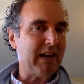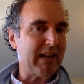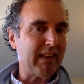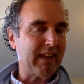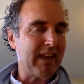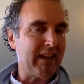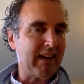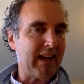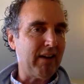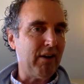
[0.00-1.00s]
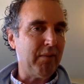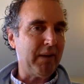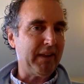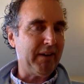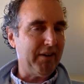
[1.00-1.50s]
got the kit at home
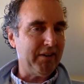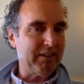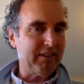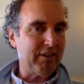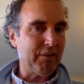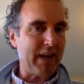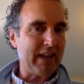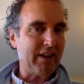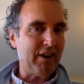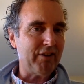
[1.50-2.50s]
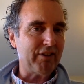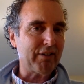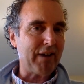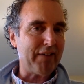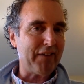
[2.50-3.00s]
on their own to write code to
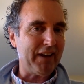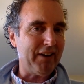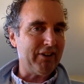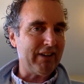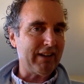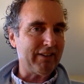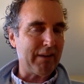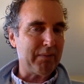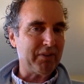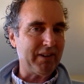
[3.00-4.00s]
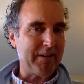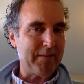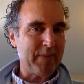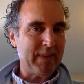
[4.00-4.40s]
graph energy consumption